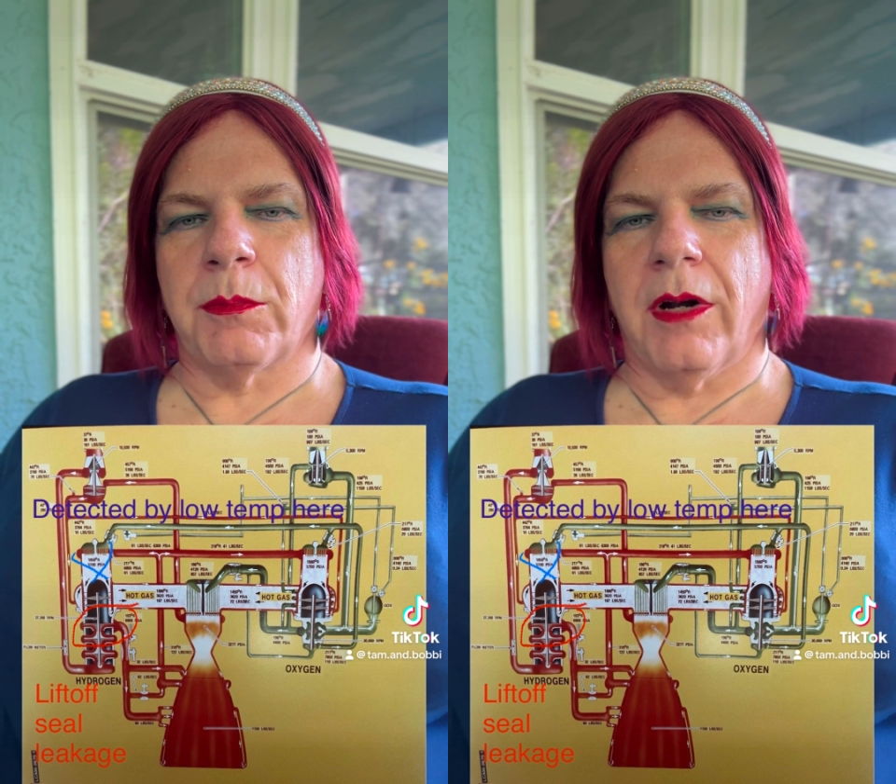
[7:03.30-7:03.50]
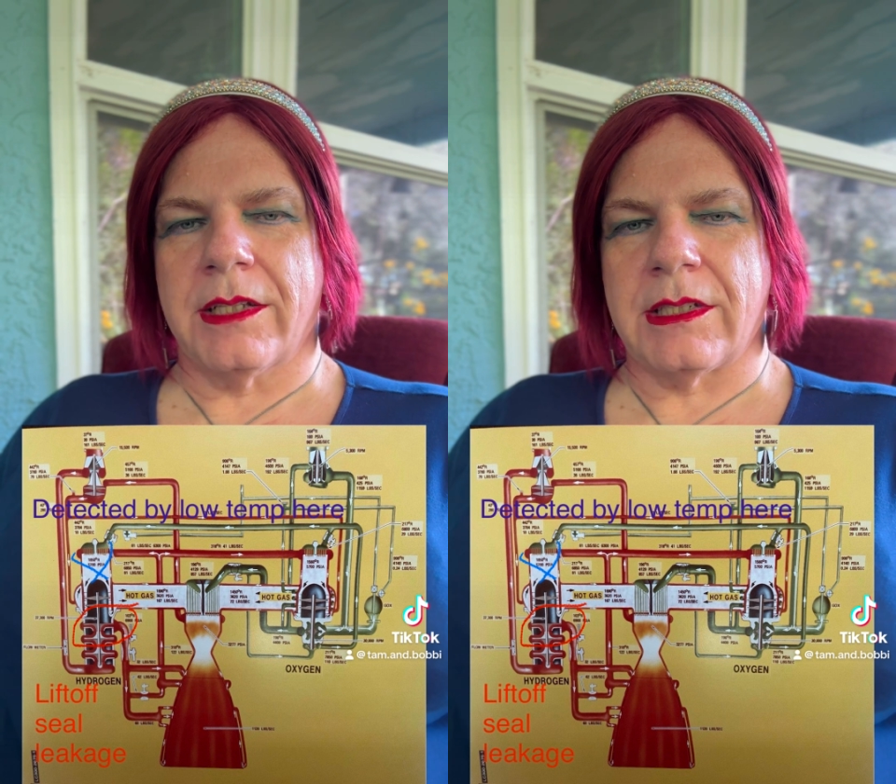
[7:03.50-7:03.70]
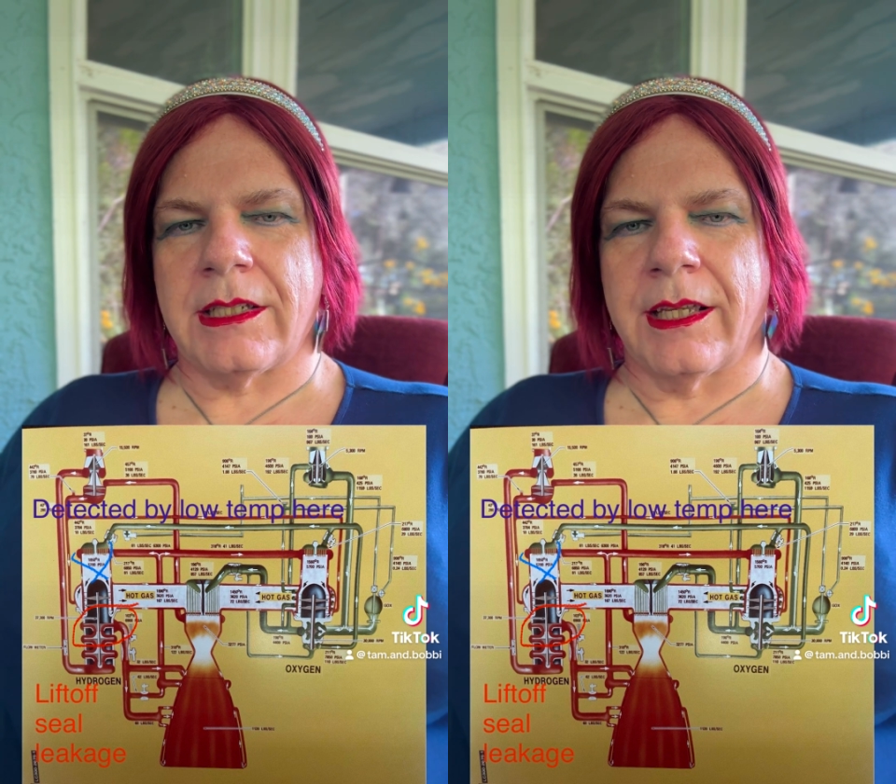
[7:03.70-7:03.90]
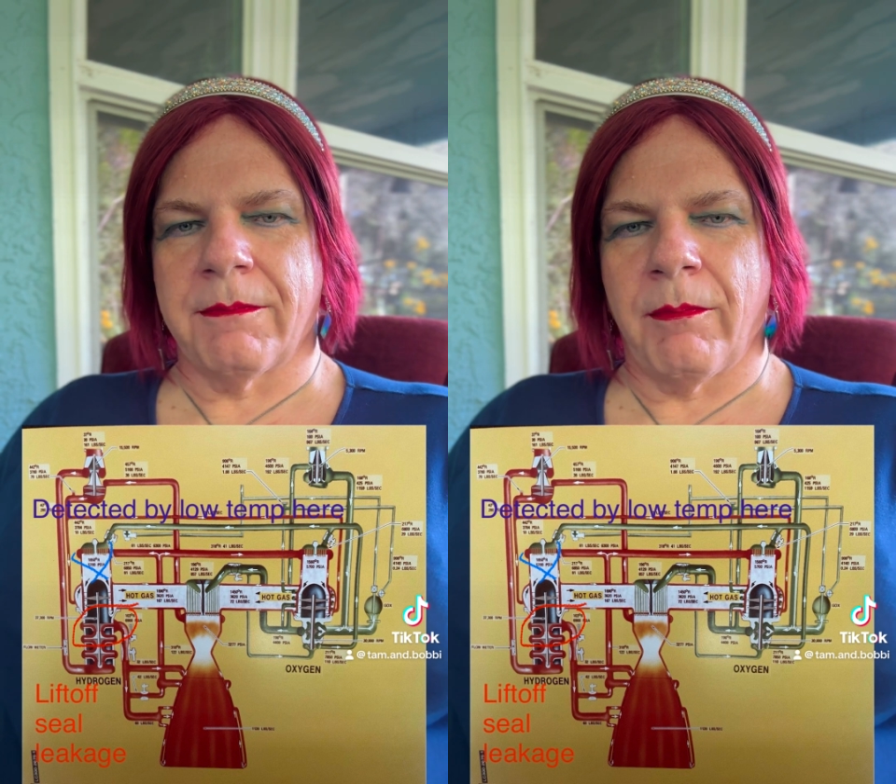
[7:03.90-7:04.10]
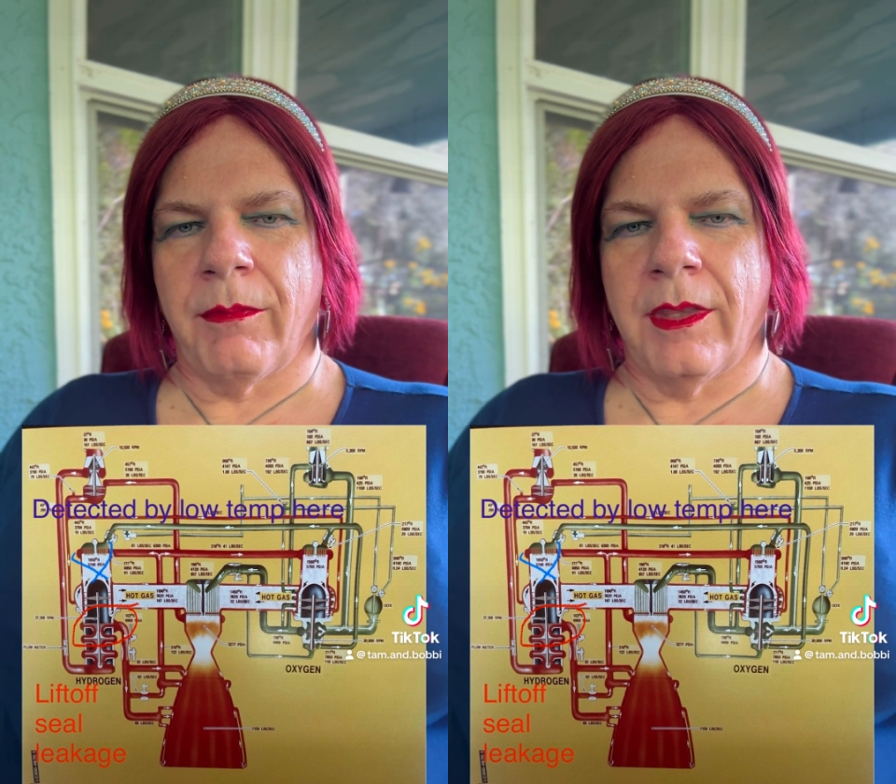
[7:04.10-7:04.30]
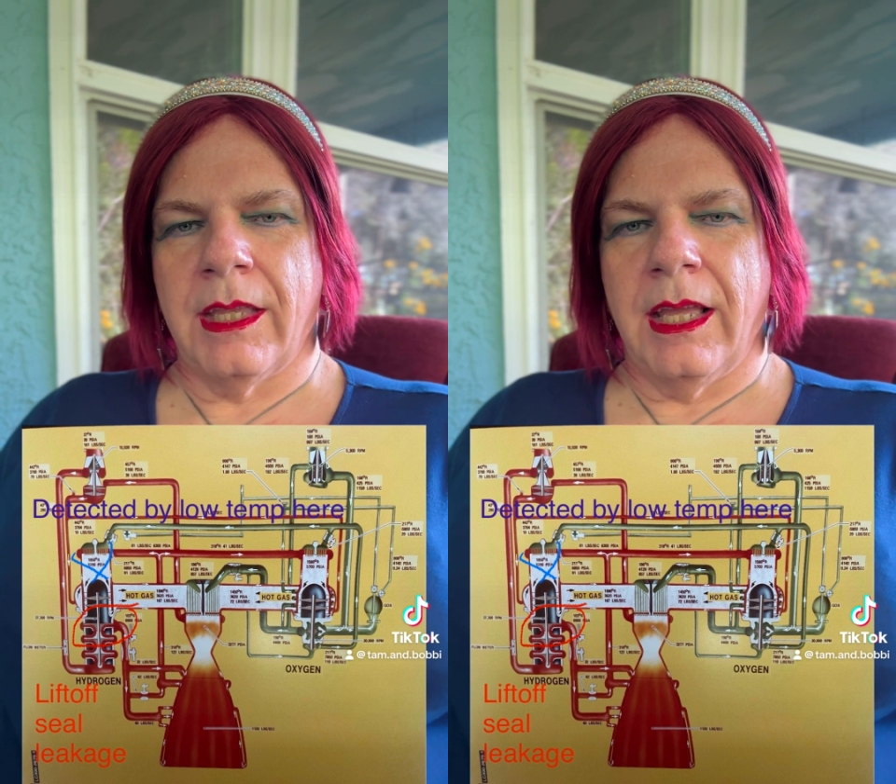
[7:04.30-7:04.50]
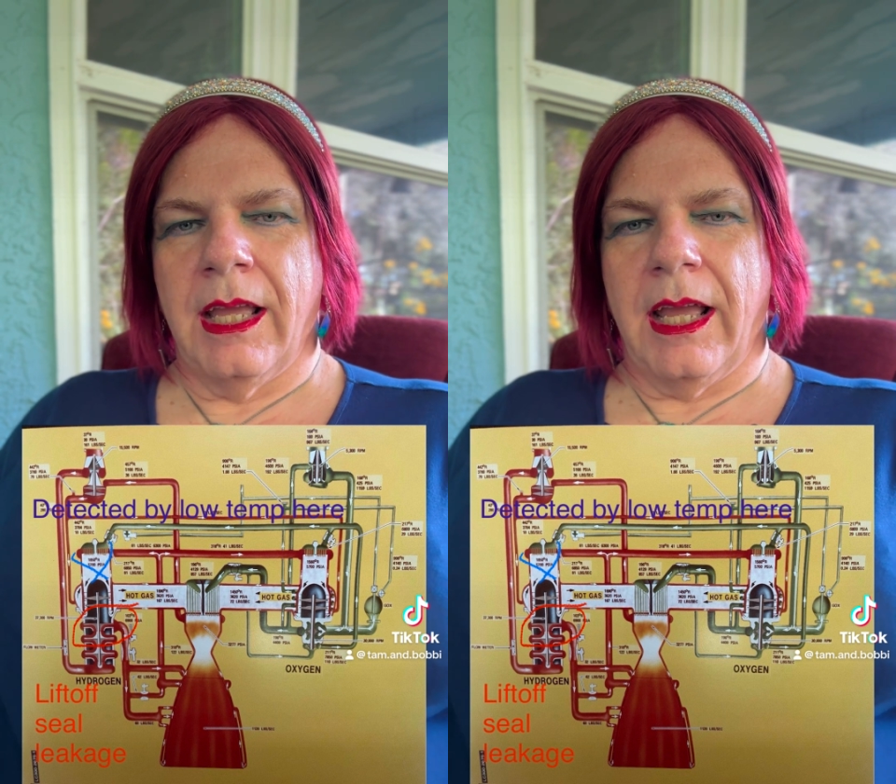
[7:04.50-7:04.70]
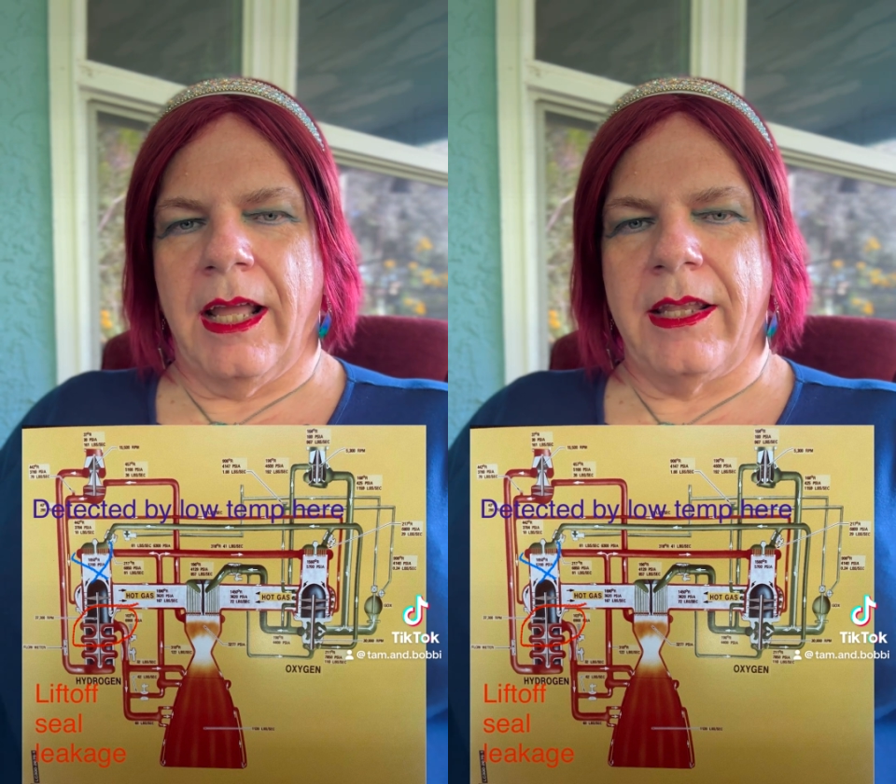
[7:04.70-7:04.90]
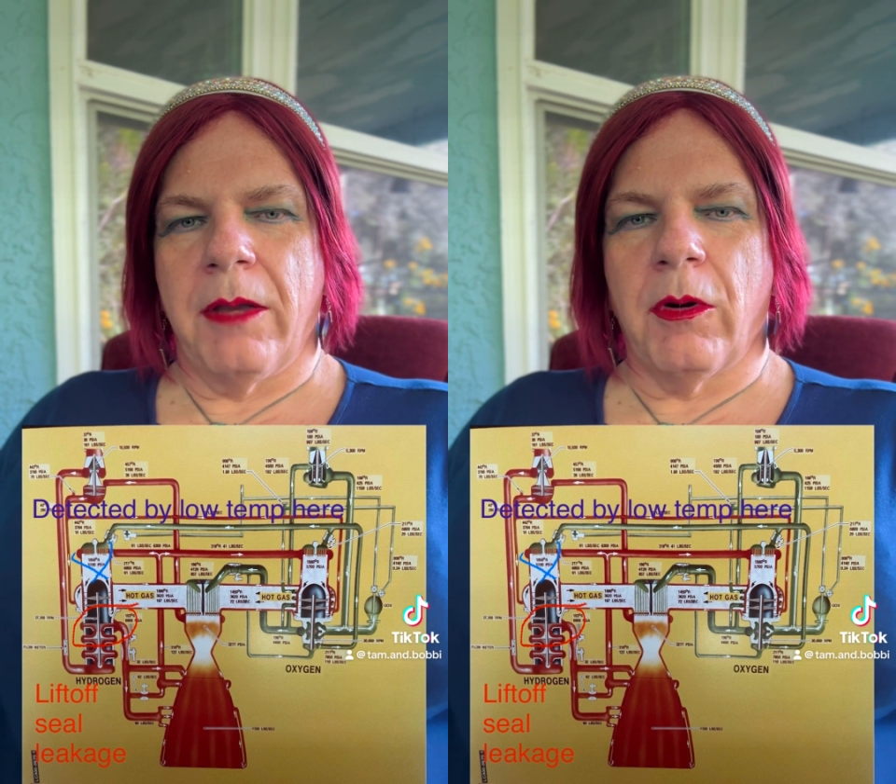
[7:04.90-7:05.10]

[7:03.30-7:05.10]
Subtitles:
processing, and they were